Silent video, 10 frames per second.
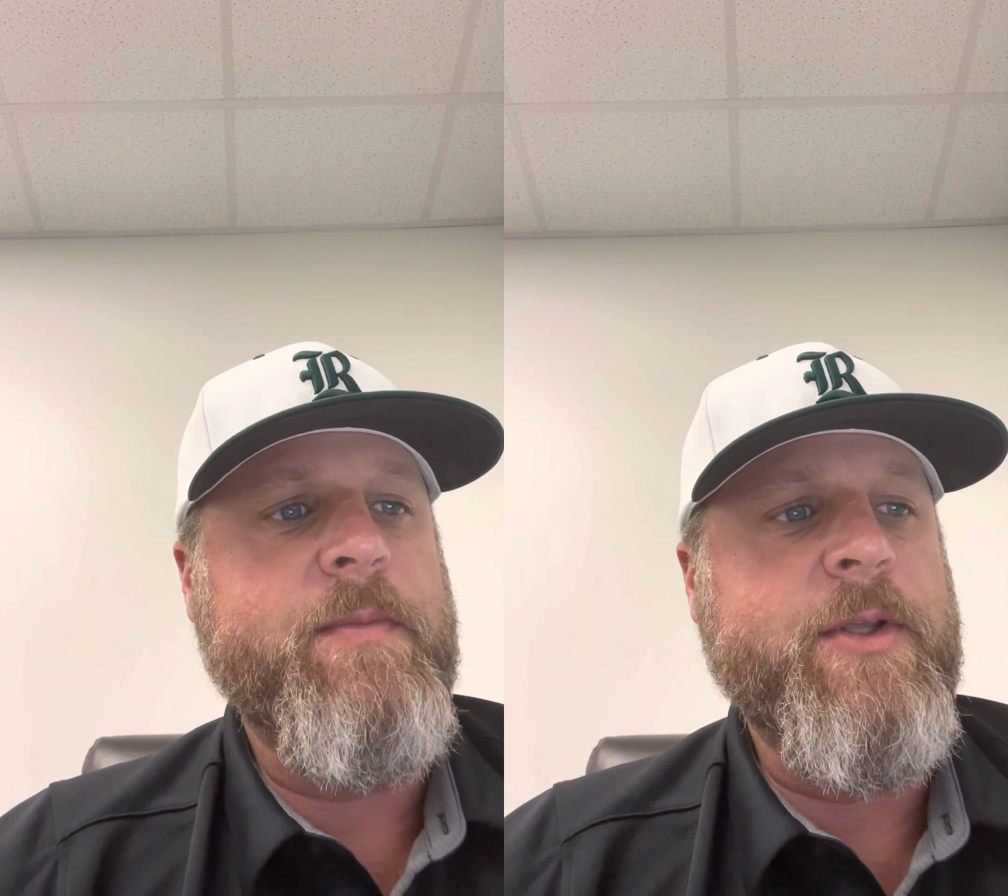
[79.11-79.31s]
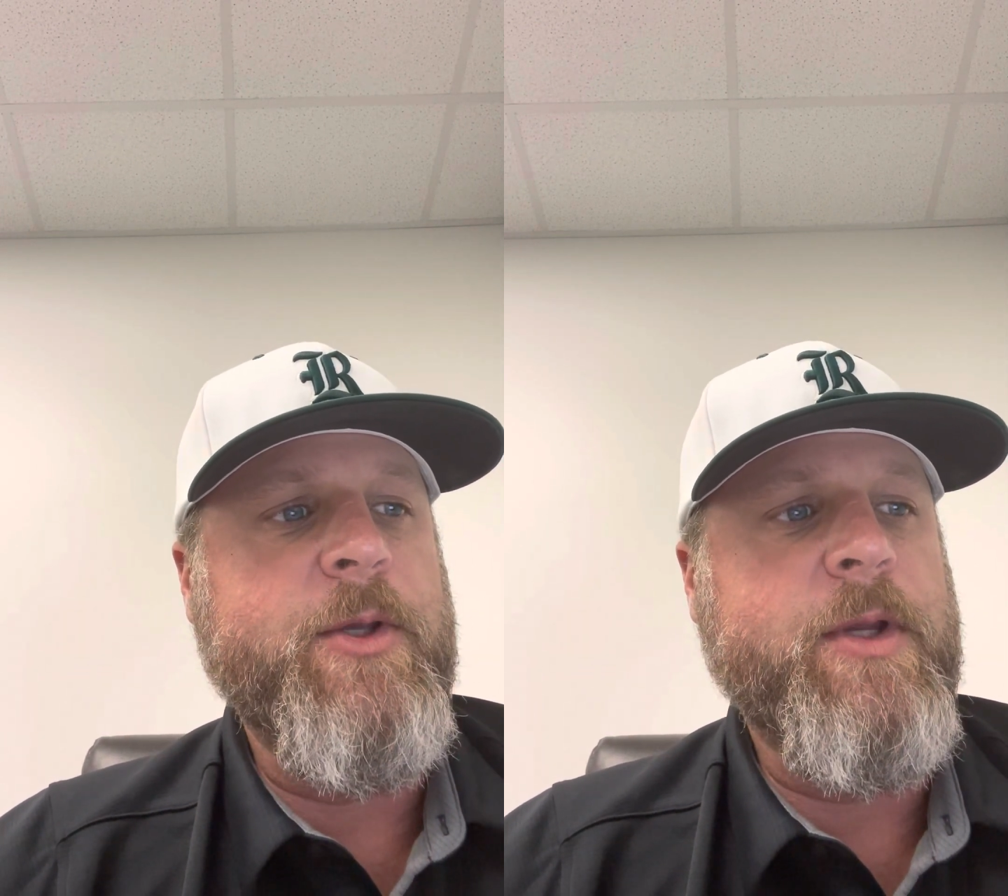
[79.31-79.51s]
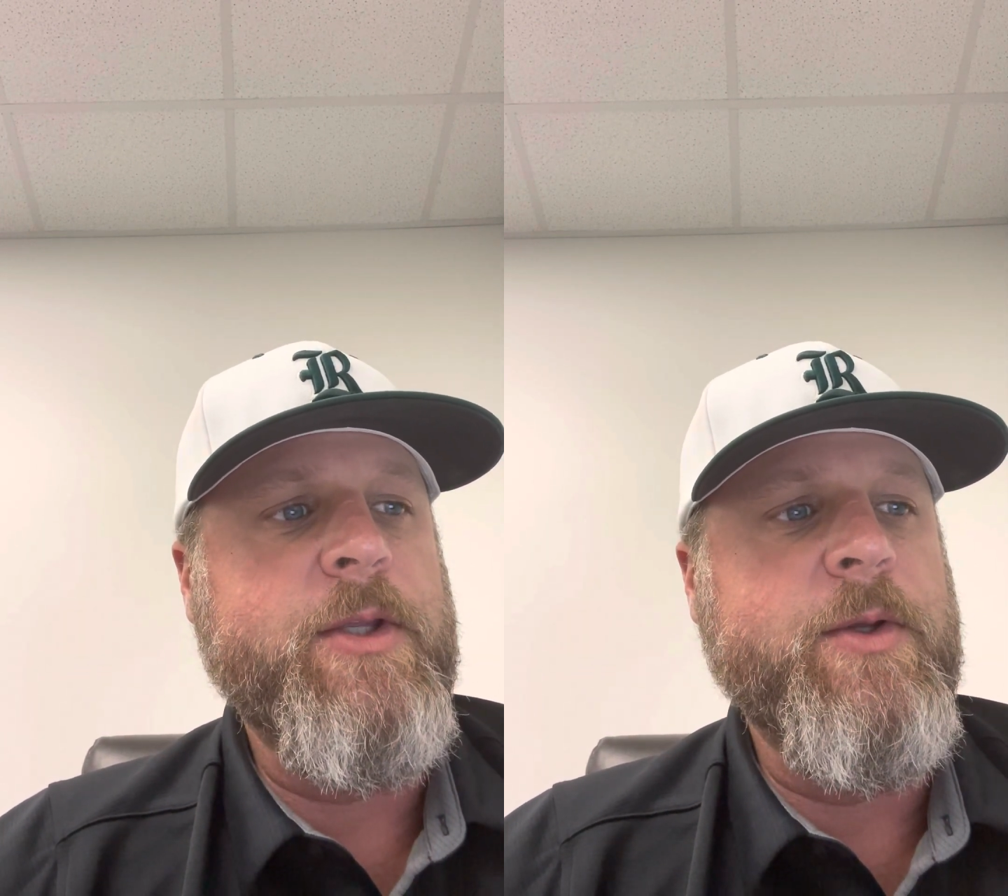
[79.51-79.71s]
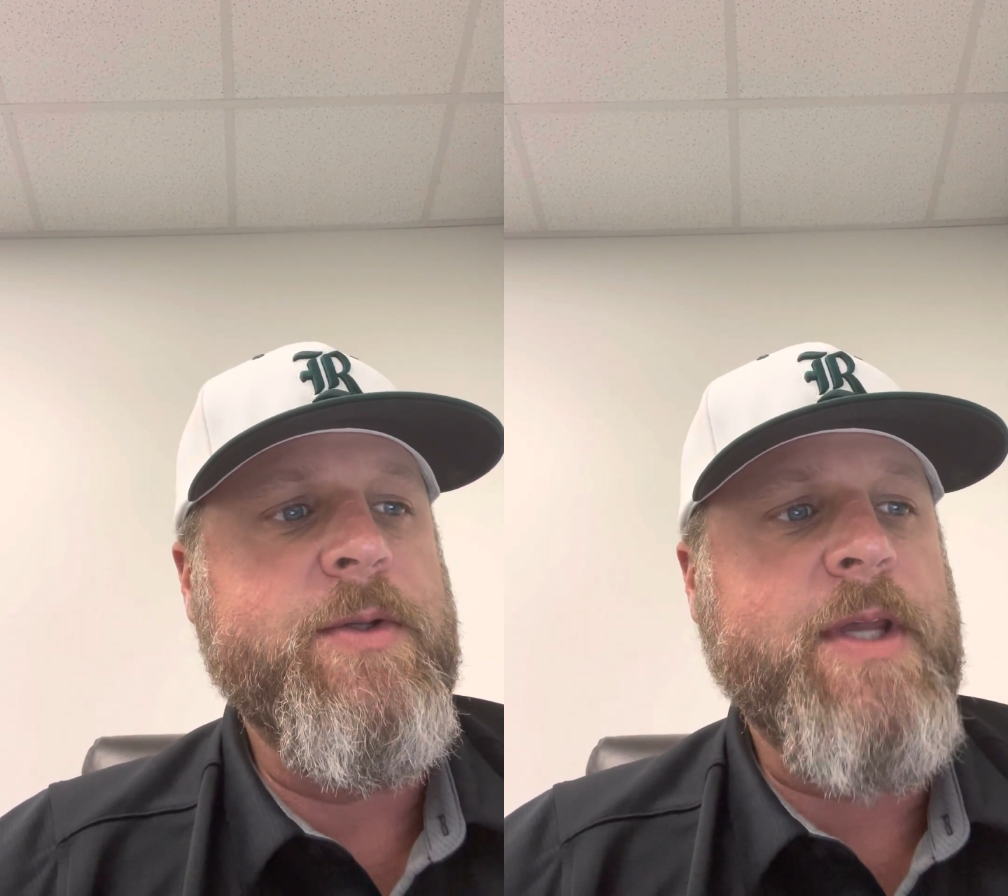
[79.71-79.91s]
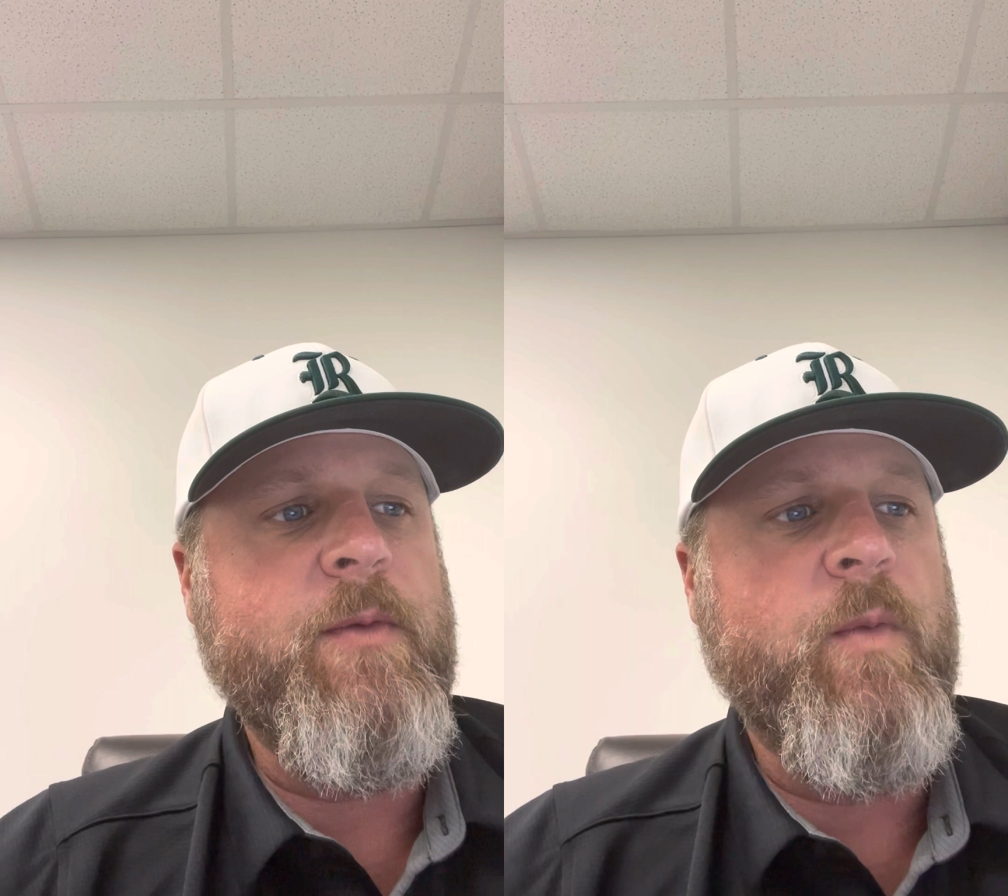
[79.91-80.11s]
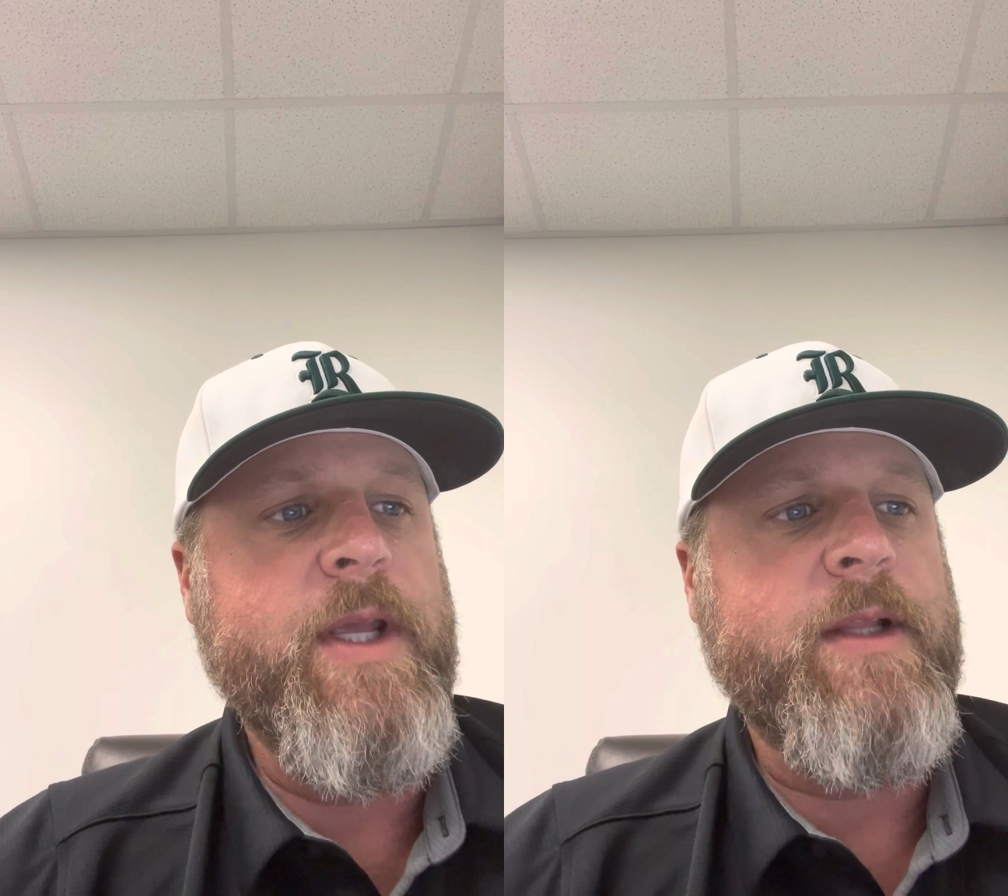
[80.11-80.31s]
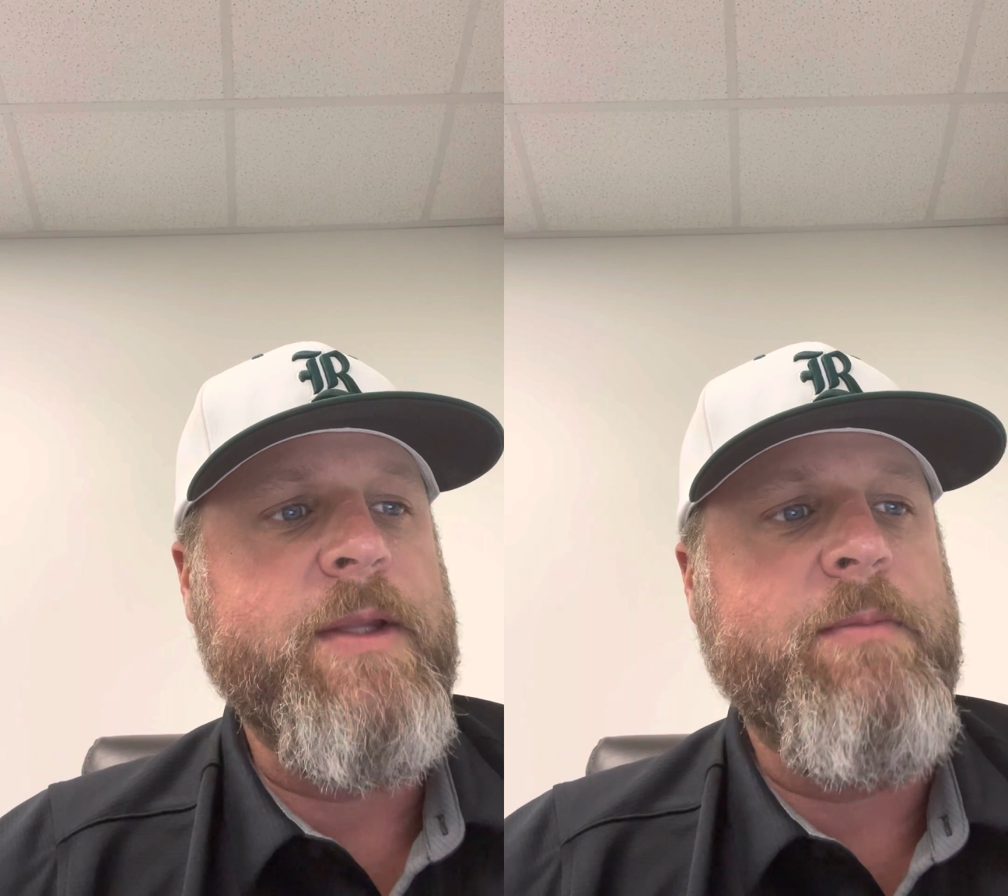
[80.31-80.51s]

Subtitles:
but you can use a weekly